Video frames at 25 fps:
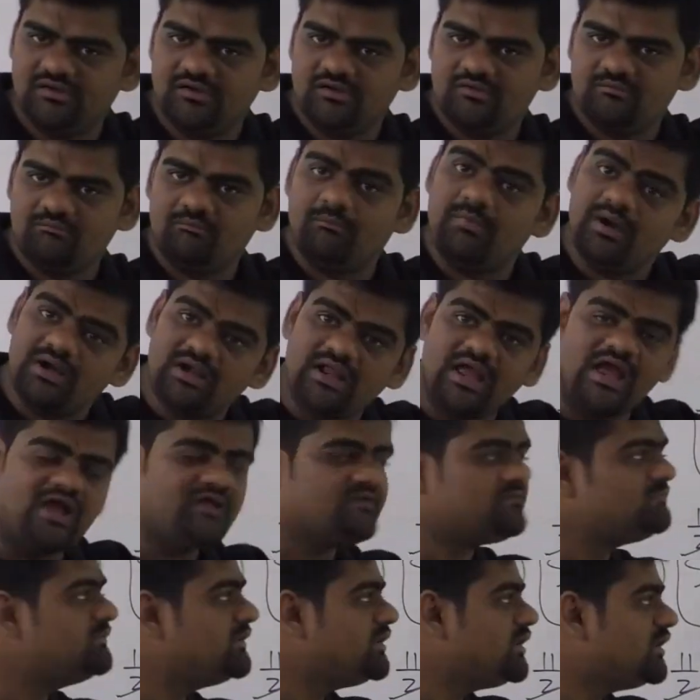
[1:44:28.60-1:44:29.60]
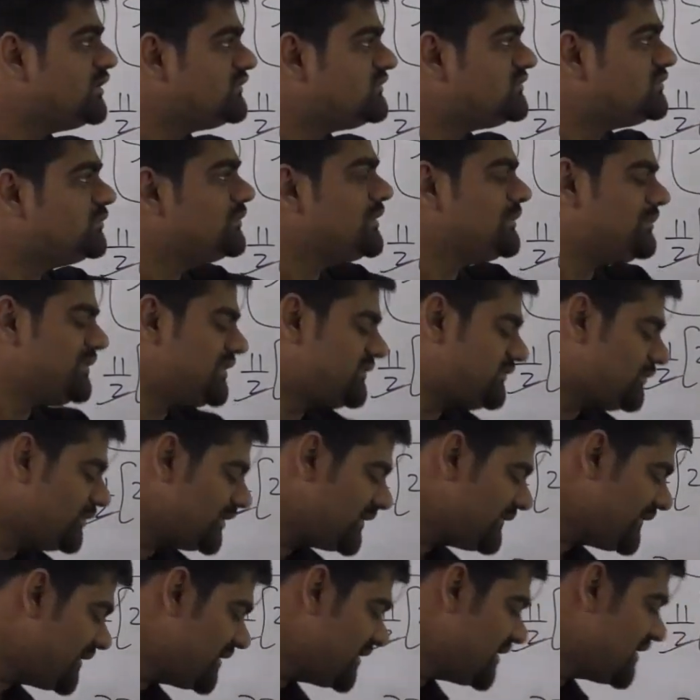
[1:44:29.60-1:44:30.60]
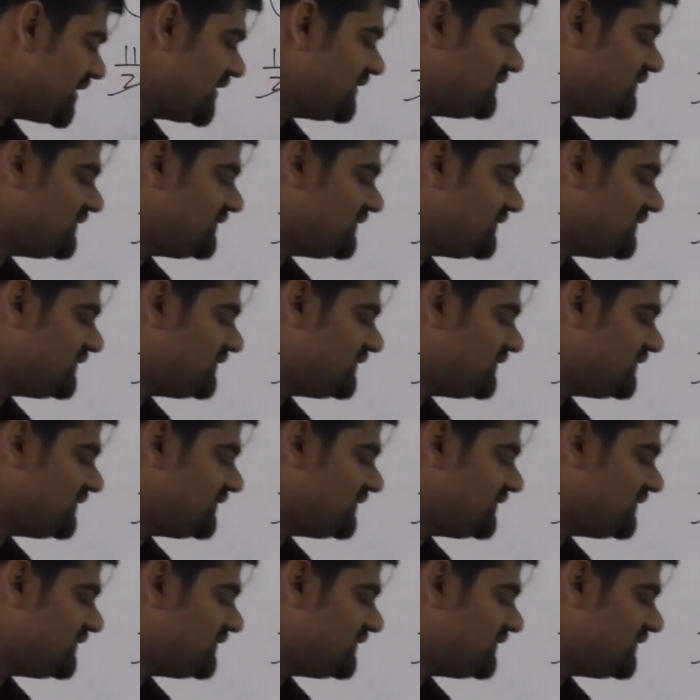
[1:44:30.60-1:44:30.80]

But as because 2a plus 29d